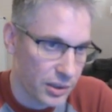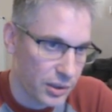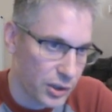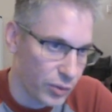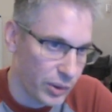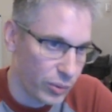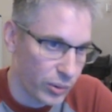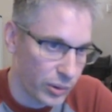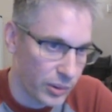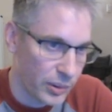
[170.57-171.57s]
So in
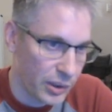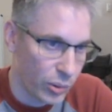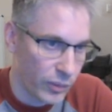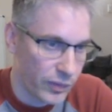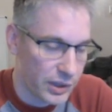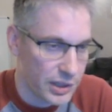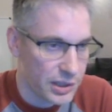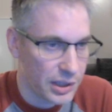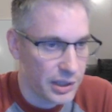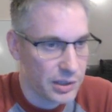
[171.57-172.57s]
order for this
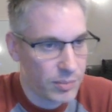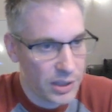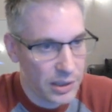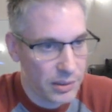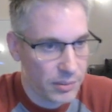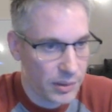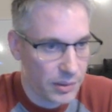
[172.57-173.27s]
knight to be